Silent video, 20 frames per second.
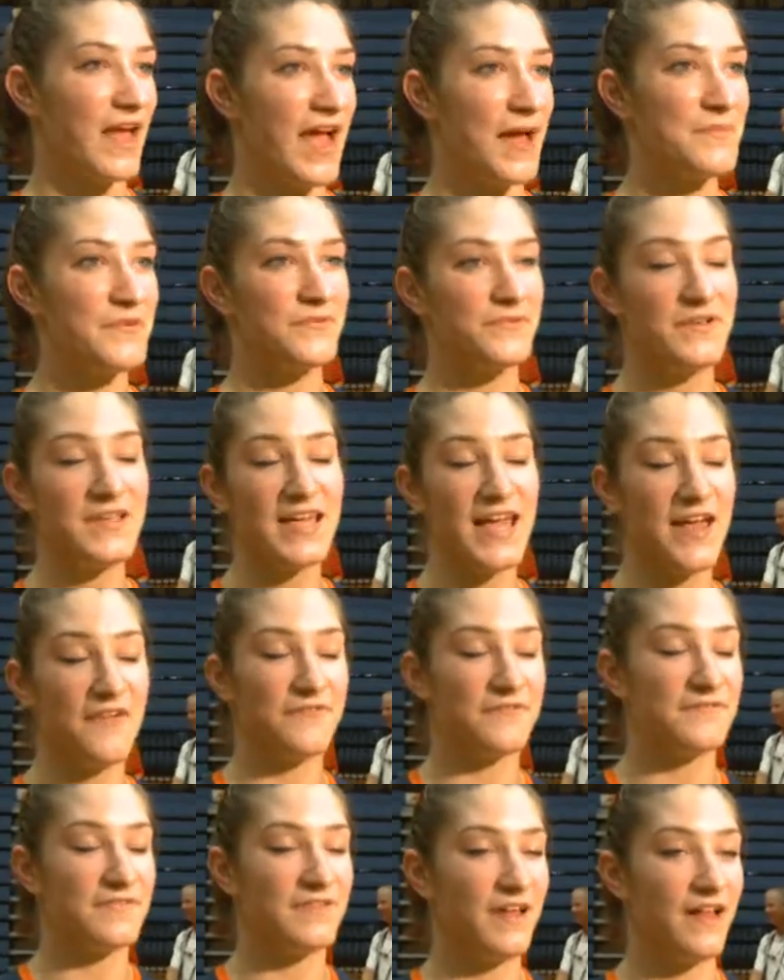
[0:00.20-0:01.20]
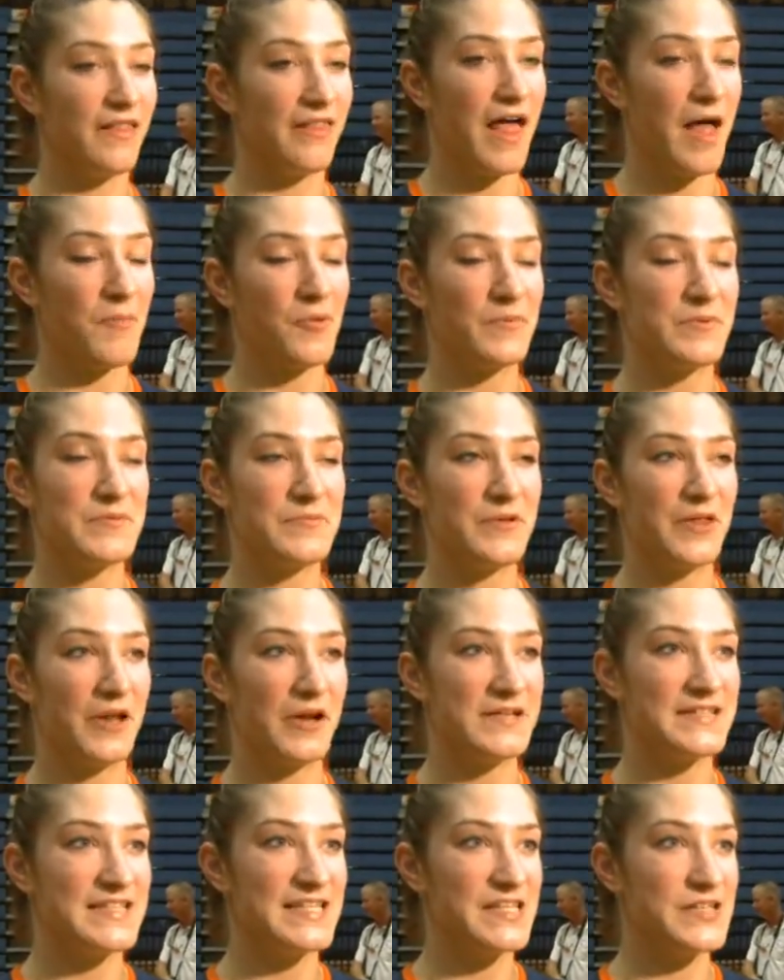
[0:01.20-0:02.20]
I mean, we have a lot more people on
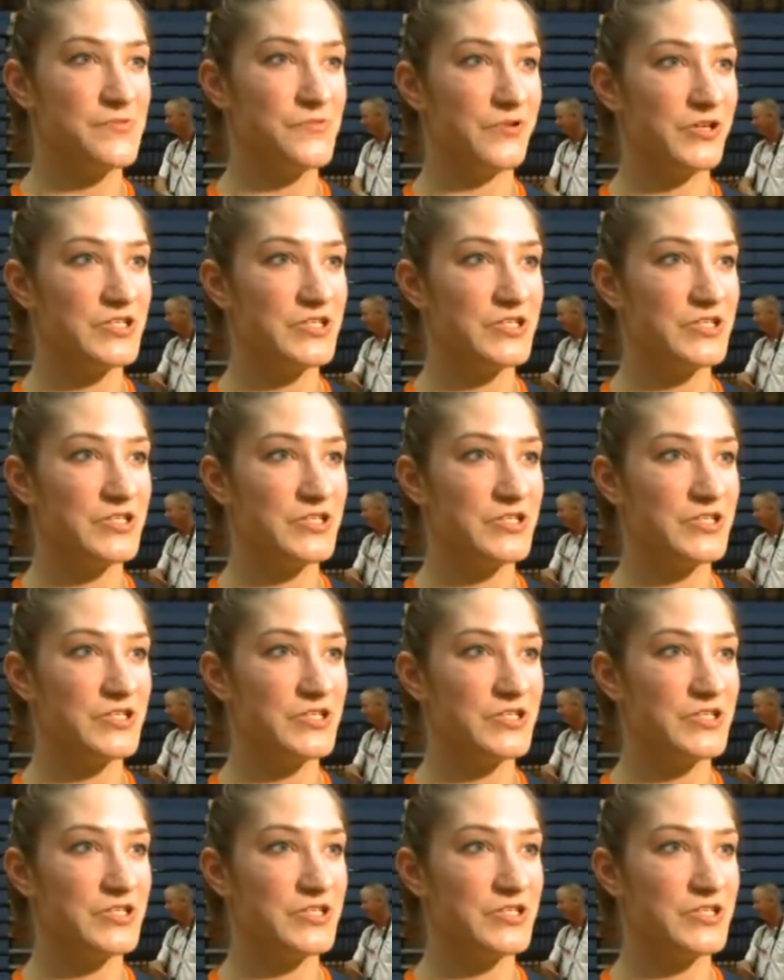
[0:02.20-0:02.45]
our team,